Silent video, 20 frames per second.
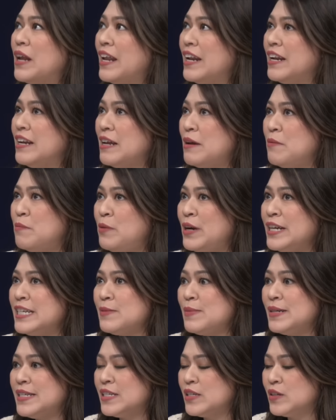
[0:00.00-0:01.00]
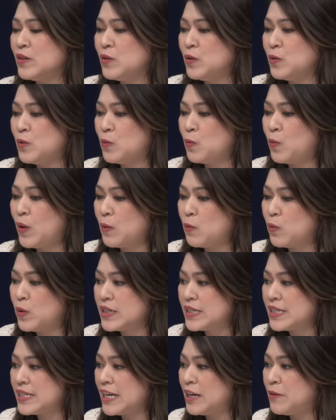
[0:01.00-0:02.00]
And it brings me to what
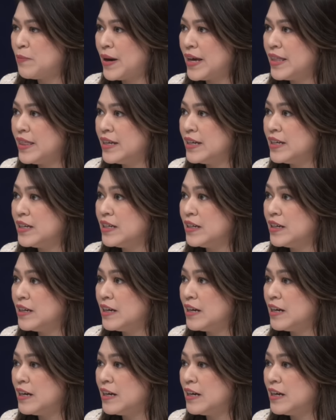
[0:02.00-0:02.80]
was said by the